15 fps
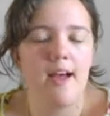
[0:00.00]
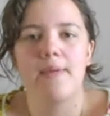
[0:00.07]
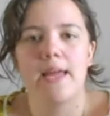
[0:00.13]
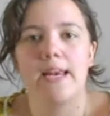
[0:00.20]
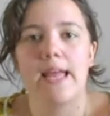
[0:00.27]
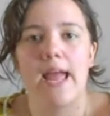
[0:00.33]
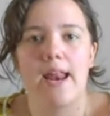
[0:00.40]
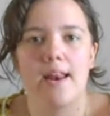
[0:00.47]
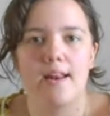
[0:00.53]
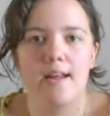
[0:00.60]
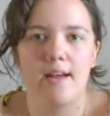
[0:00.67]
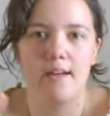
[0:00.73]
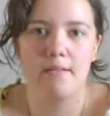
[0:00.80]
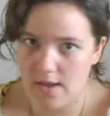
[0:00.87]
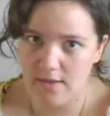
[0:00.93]
in
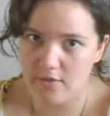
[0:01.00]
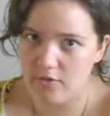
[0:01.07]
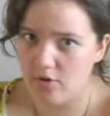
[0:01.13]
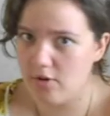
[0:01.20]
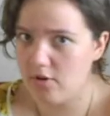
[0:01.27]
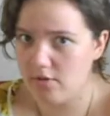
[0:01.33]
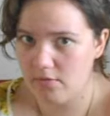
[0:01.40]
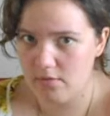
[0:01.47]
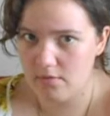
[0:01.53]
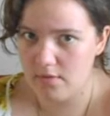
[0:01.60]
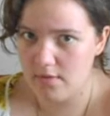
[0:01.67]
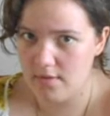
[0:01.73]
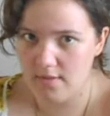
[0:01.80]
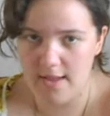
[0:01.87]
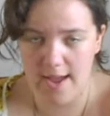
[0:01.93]
Canada, eastern
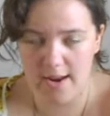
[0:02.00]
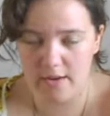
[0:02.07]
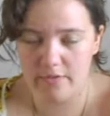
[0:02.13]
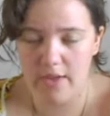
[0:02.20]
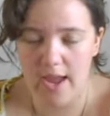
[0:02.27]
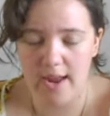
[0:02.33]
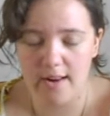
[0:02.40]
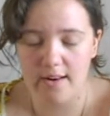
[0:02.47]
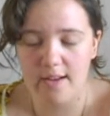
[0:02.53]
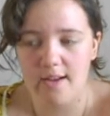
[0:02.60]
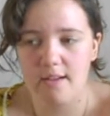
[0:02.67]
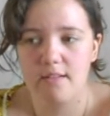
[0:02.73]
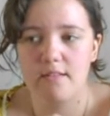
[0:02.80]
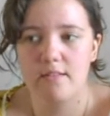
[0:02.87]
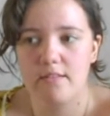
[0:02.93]
end of Canada.